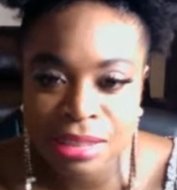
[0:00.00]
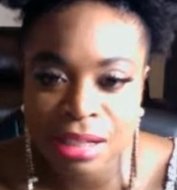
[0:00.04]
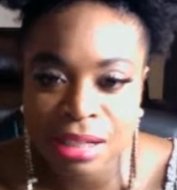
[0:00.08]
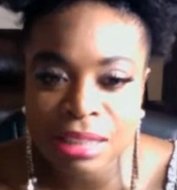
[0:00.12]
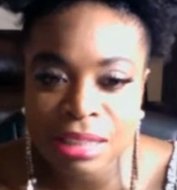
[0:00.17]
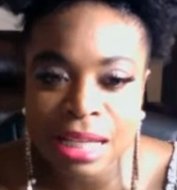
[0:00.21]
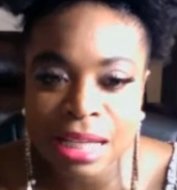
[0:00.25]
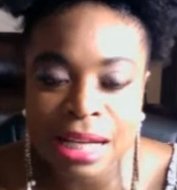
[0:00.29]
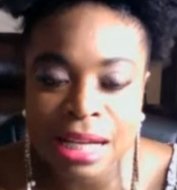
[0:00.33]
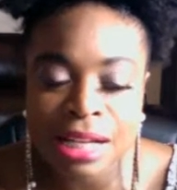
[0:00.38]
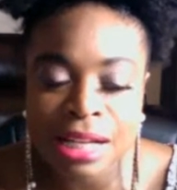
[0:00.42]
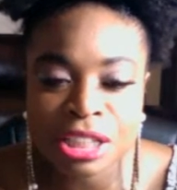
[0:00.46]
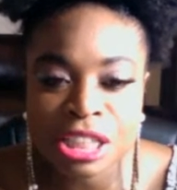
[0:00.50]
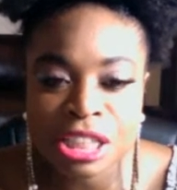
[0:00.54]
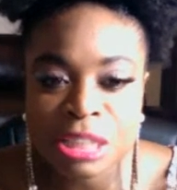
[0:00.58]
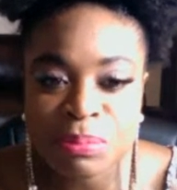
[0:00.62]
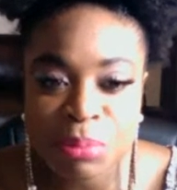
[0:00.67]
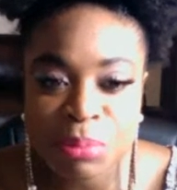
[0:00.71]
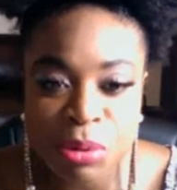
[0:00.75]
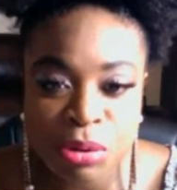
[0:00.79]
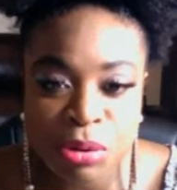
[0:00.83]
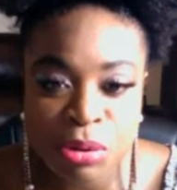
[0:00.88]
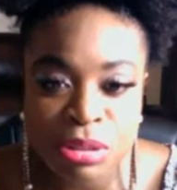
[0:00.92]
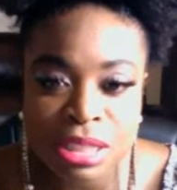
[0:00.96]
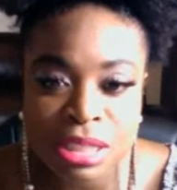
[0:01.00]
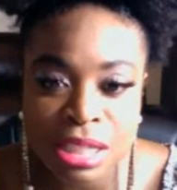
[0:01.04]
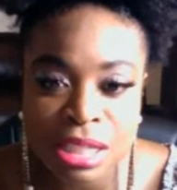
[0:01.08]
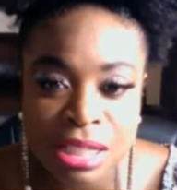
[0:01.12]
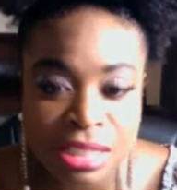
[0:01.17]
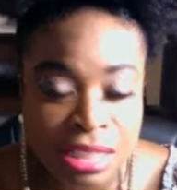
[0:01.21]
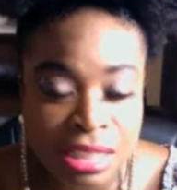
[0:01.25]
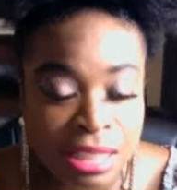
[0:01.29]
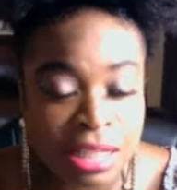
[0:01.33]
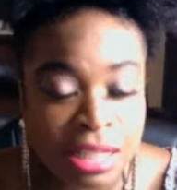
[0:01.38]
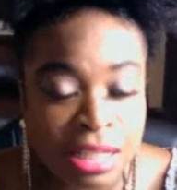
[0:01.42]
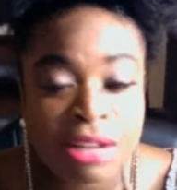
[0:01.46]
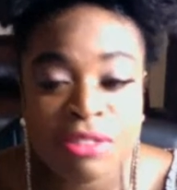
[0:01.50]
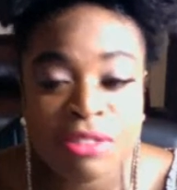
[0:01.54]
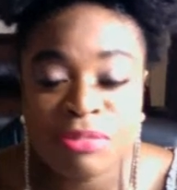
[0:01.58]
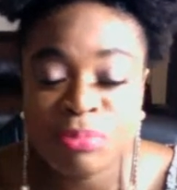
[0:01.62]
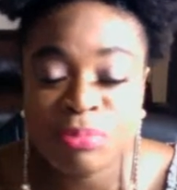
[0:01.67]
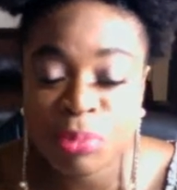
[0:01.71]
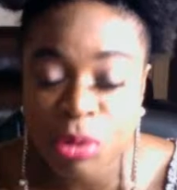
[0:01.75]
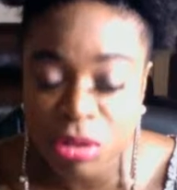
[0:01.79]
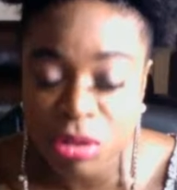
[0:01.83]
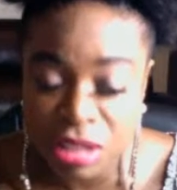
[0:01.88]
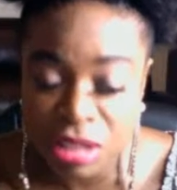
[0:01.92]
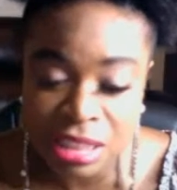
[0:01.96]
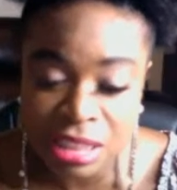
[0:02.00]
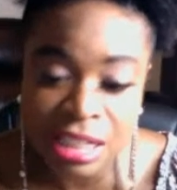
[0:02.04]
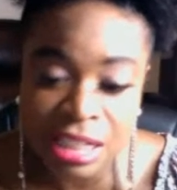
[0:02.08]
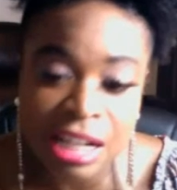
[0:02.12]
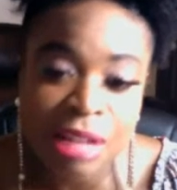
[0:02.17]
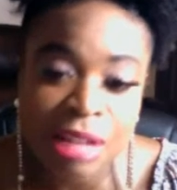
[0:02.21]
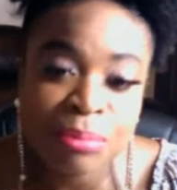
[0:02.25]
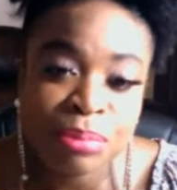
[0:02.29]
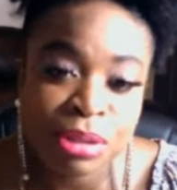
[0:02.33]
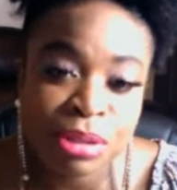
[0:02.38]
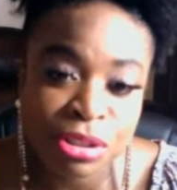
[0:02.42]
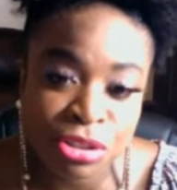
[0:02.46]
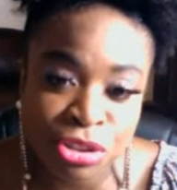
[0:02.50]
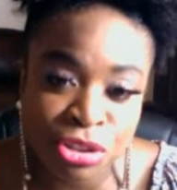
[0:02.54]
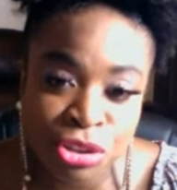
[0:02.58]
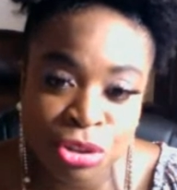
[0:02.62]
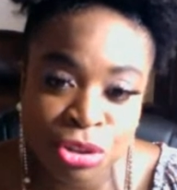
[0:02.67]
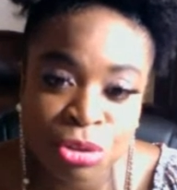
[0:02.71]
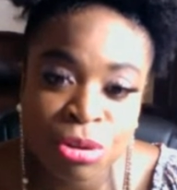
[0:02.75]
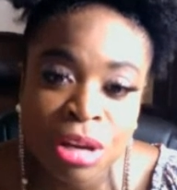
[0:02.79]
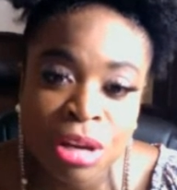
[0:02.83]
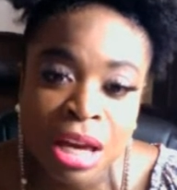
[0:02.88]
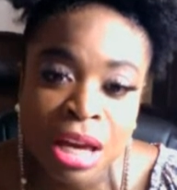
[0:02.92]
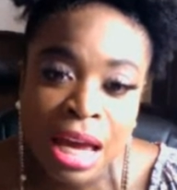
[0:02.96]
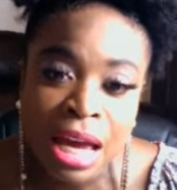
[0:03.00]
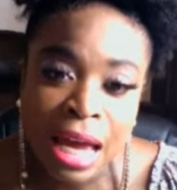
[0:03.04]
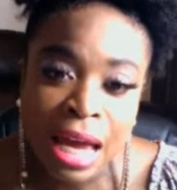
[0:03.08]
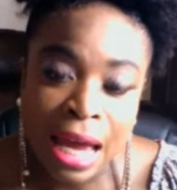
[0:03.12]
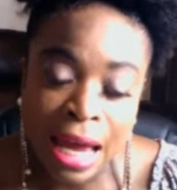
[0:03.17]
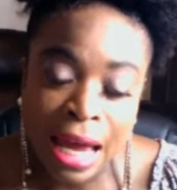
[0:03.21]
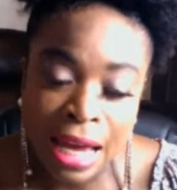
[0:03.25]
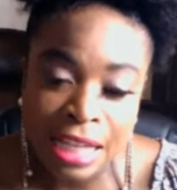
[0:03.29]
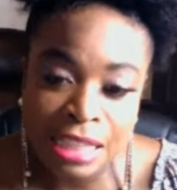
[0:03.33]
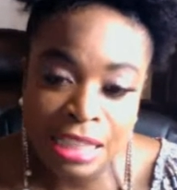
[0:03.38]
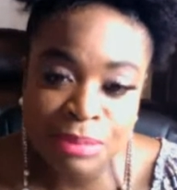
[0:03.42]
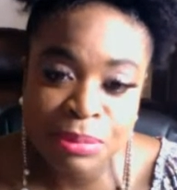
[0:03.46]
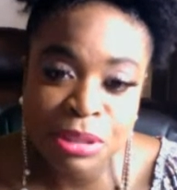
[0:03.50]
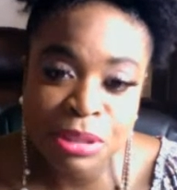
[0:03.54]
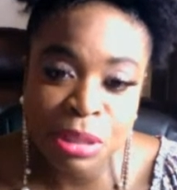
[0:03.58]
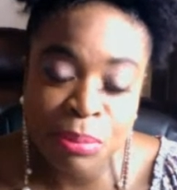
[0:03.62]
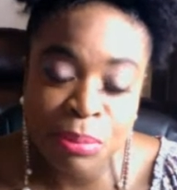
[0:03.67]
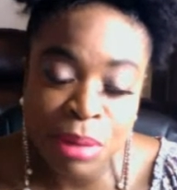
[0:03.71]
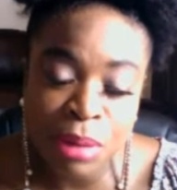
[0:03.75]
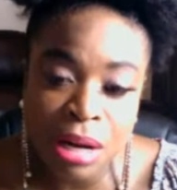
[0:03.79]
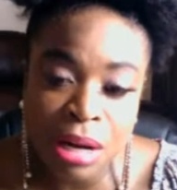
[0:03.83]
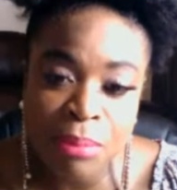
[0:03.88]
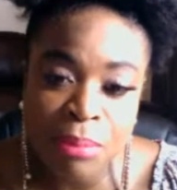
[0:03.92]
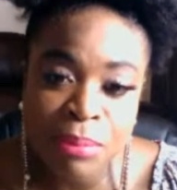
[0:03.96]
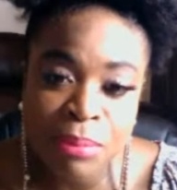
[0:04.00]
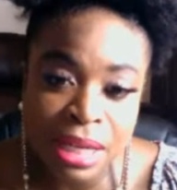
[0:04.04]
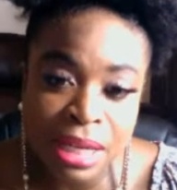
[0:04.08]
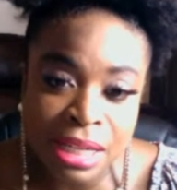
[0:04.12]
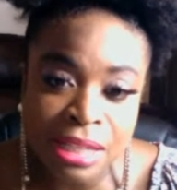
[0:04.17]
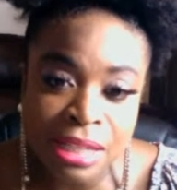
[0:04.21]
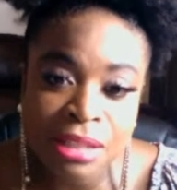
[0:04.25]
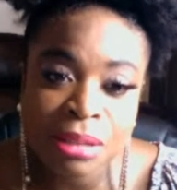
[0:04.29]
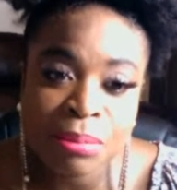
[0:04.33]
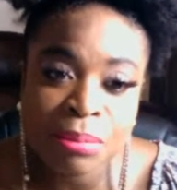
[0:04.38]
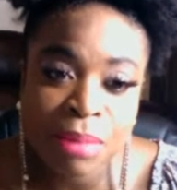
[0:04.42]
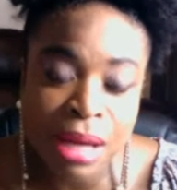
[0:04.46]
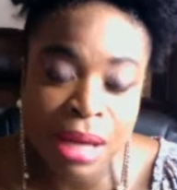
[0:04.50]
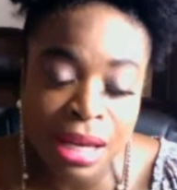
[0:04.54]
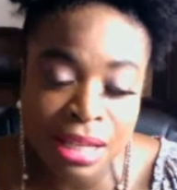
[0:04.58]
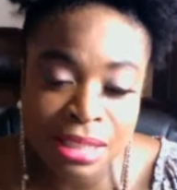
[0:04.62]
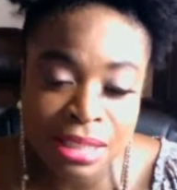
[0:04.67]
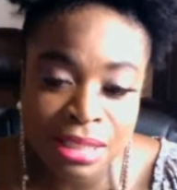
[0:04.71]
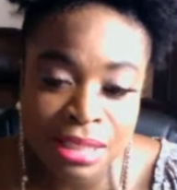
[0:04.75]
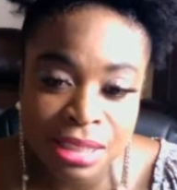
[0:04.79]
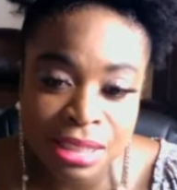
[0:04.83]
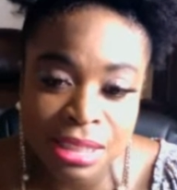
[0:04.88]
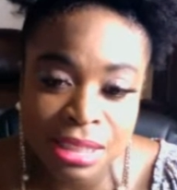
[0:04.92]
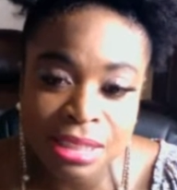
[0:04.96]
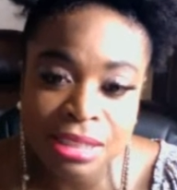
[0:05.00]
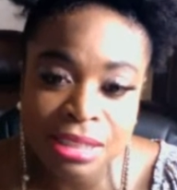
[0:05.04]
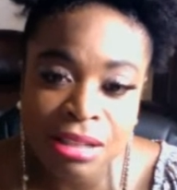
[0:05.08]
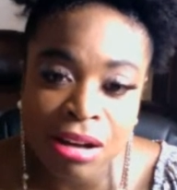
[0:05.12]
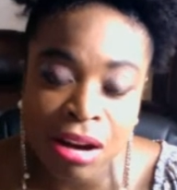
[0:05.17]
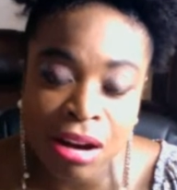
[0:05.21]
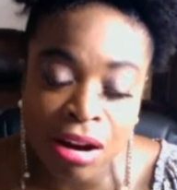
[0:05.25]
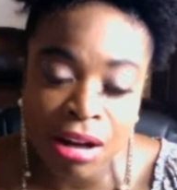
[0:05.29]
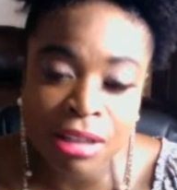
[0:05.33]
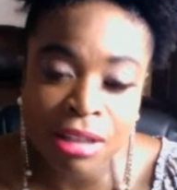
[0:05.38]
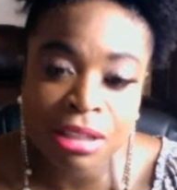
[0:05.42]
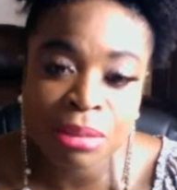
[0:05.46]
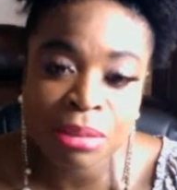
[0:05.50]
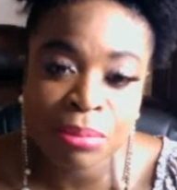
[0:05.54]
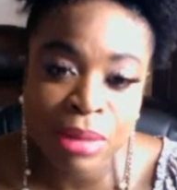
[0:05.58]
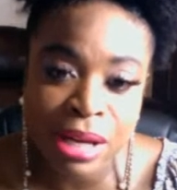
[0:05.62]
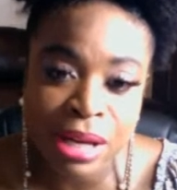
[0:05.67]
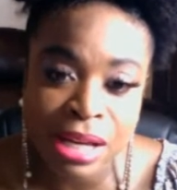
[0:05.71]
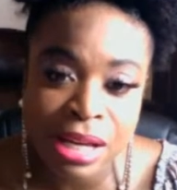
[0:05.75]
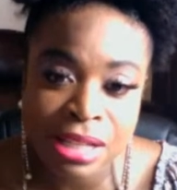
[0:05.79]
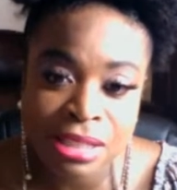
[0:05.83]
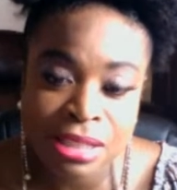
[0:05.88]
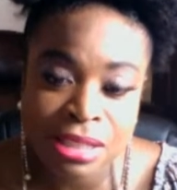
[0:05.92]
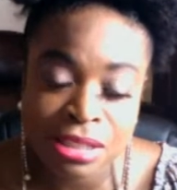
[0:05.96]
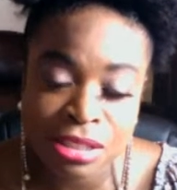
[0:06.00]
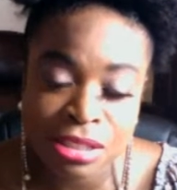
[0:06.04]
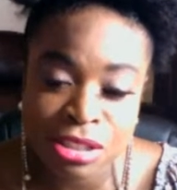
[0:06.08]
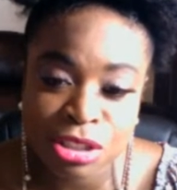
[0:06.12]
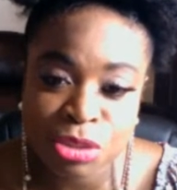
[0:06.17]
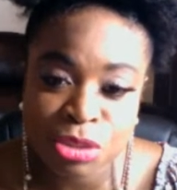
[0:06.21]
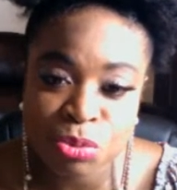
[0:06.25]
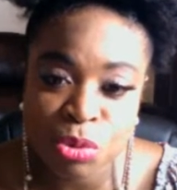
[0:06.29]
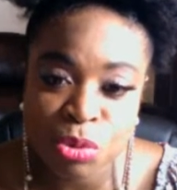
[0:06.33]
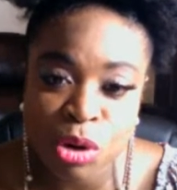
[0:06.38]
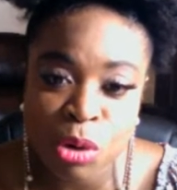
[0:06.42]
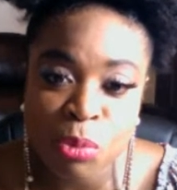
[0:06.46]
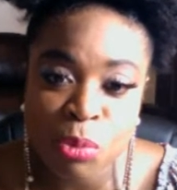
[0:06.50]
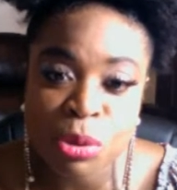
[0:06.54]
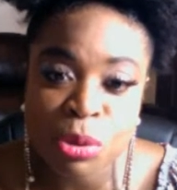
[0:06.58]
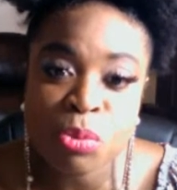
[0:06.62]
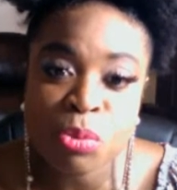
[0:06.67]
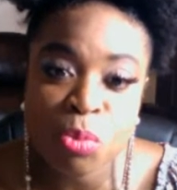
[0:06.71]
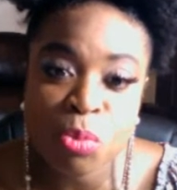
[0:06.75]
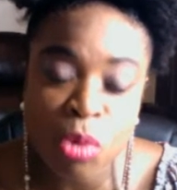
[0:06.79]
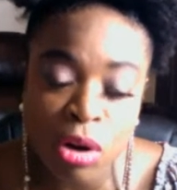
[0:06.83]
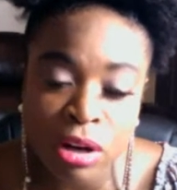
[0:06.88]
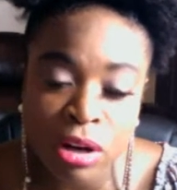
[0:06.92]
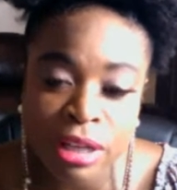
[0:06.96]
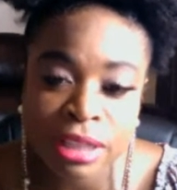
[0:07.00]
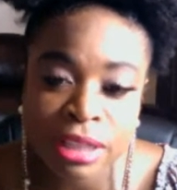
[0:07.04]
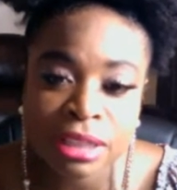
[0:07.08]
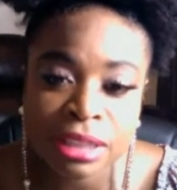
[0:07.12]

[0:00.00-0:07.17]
A lot of these protests, that I've been to has been about making demands. These are our demands. This is what we want.